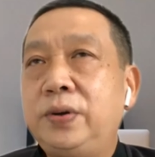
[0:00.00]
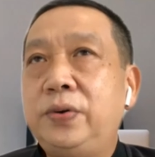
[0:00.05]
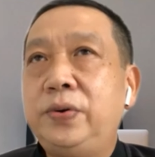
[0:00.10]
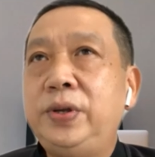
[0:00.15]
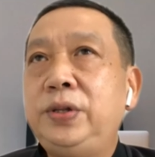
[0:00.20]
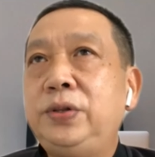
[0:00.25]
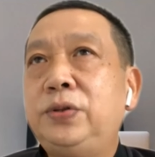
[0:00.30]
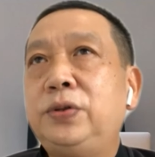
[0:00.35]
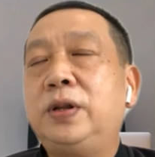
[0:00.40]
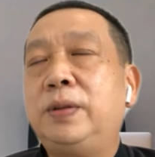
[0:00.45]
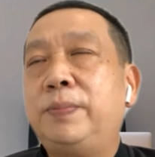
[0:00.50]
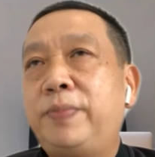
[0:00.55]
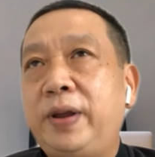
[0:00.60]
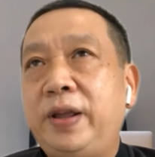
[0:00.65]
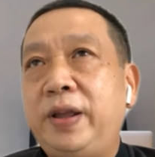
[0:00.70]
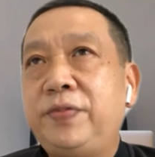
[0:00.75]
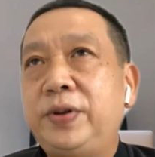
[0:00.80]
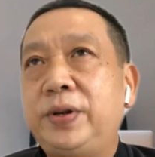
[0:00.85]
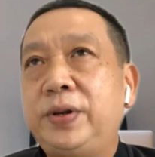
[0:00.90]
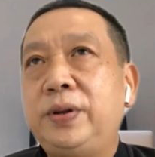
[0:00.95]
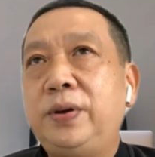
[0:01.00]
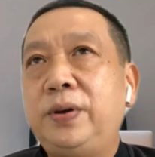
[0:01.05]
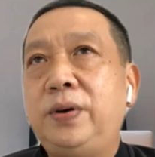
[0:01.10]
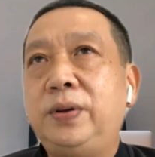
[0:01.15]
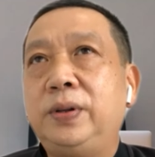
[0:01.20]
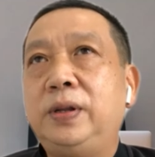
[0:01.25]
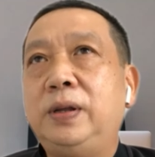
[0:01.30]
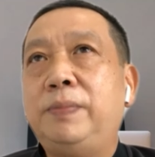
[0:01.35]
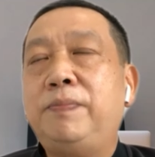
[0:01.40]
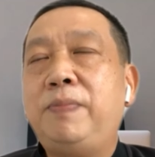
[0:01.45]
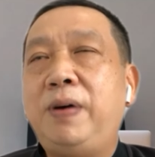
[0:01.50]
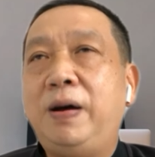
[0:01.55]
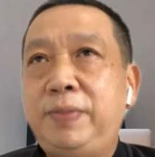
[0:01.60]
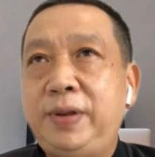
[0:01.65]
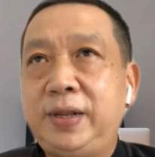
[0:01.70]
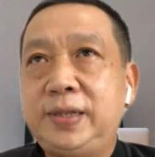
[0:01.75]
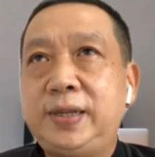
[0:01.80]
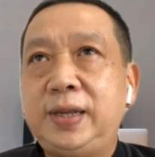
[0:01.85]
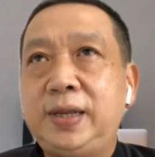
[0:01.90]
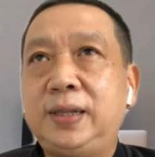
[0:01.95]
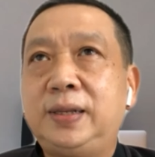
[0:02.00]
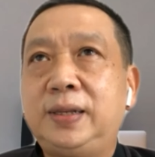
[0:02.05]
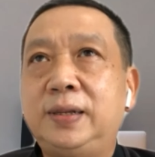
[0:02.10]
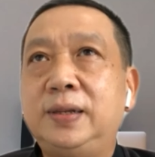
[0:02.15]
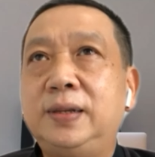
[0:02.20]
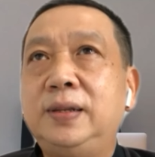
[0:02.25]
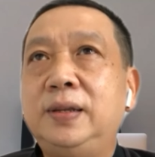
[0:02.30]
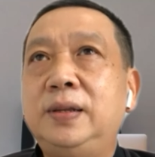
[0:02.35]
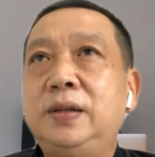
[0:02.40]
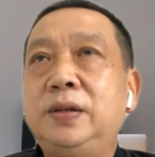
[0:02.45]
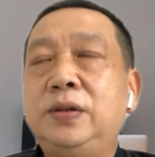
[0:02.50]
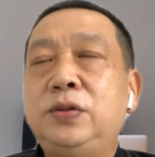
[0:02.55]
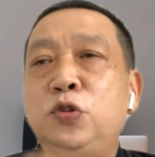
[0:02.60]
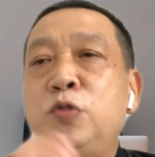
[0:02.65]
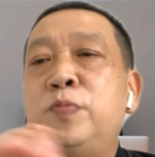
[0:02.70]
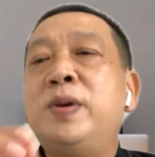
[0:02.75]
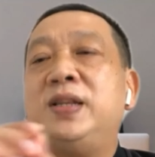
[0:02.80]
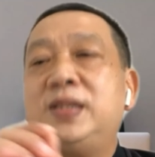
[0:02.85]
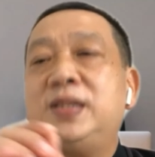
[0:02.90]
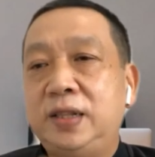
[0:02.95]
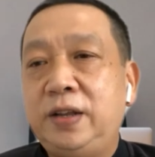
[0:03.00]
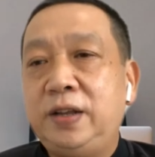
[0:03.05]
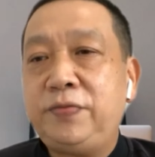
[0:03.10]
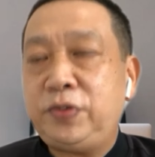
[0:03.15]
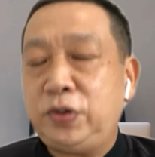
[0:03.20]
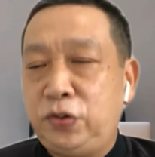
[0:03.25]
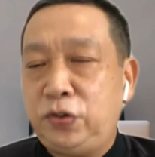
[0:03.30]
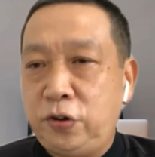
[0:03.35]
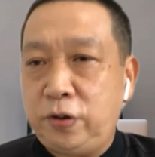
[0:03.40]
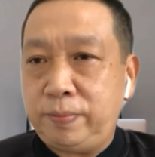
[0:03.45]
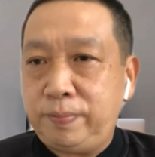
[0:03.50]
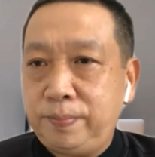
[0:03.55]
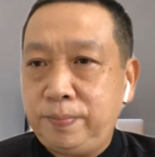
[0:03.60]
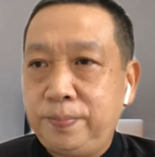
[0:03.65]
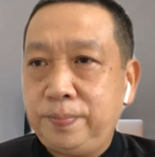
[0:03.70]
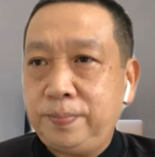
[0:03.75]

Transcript: going to the private or the public sector, you must love your job.